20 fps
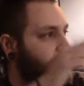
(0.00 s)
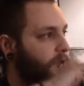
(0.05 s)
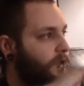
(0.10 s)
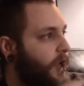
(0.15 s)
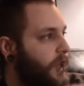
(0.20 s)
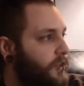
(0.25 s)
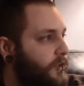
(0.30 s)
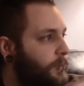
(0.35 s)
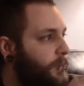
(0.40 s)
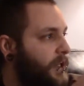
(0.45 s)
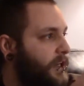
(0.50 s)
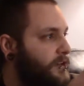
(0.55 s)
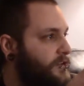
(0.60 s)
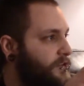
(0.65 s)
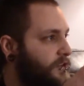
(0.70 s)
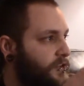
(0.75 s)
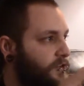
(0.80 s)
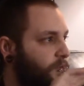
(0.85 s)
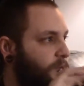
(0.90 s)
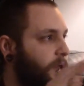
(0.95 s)
other
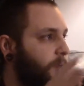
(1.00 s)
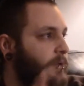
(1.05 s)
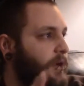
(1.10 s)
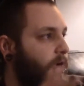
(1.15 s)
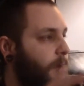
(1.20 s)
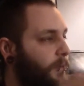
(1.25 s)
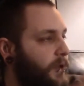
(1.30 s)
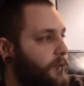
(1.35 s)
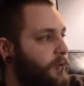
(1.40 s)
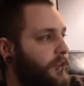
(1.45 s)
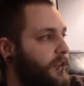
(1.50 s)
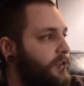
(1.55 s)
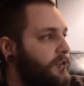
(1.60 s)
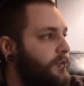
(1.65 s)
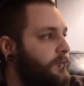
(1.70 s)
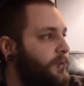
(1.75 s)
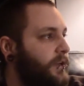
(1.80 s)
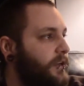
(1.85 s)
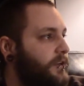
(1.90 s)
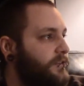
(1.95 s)
piercers, people come in with other
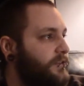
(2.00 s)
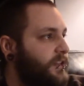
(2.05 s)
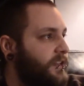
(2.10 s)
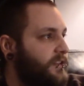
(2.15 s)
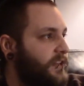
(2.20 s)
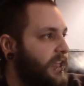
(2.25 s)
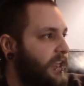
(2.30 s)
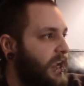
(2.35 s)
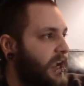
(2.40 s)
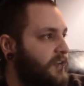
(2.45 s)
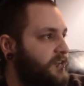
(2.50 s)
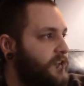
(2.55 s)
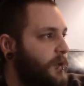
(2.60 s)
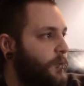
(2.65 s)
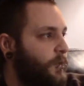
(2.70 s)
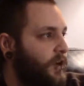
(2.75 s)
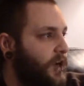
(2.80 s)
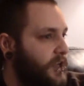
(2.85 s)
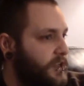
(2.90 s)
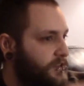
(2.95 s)
piercings they got
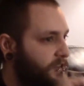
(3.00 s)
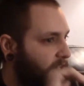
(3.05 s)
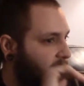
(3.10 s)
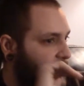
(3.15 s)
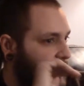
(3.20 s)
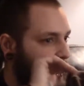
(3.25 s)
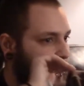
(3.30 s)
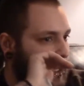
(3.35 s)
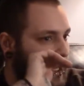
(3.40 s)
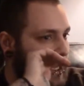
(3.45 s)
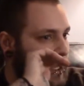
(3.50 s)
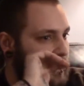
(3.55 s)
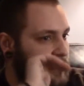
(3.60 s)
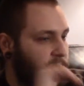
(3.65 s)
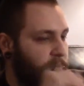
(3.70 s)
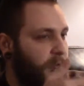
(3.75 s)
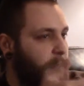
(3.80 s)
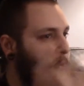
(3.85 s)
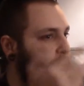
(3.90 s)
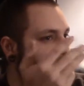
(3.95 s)
somewhere else, and the
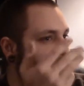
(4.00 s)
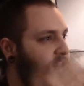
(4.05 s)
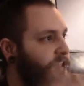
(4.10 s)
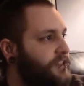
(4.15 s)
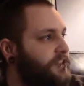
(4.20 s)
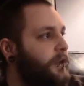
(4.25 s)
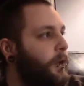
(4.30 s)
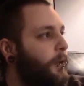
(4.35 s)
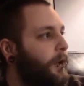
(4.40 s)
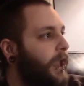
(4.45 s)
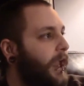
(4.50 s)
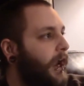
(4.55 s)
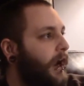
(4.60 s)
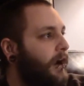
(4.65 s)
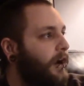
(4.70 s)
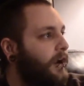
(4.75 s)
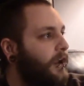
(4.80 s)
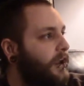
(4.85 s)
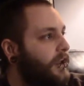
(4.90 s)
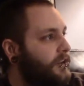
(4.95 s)
people just don't care.